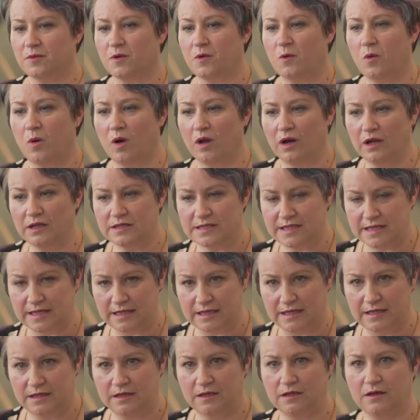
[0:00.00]

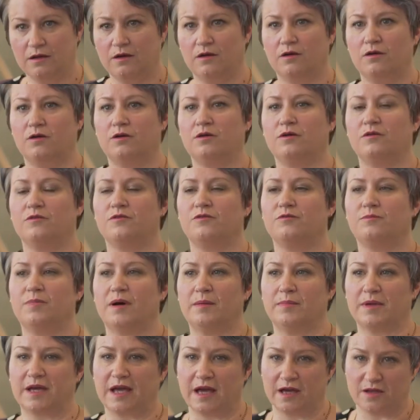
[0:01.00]
quality of
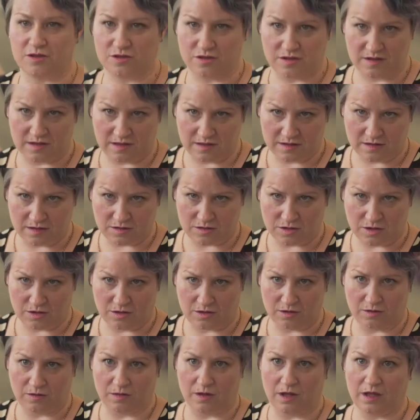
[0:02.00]
publications in the
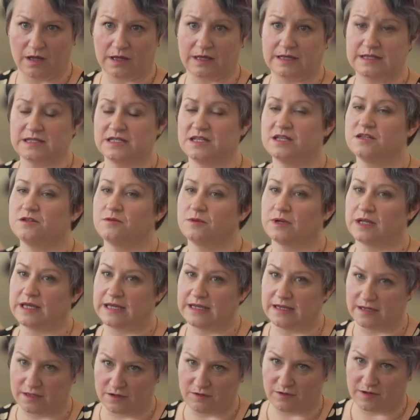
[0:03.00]
journal are continually
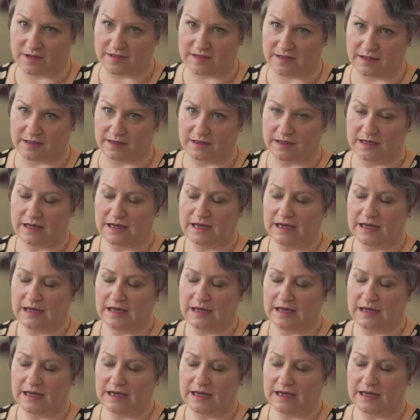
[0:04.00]
increasing,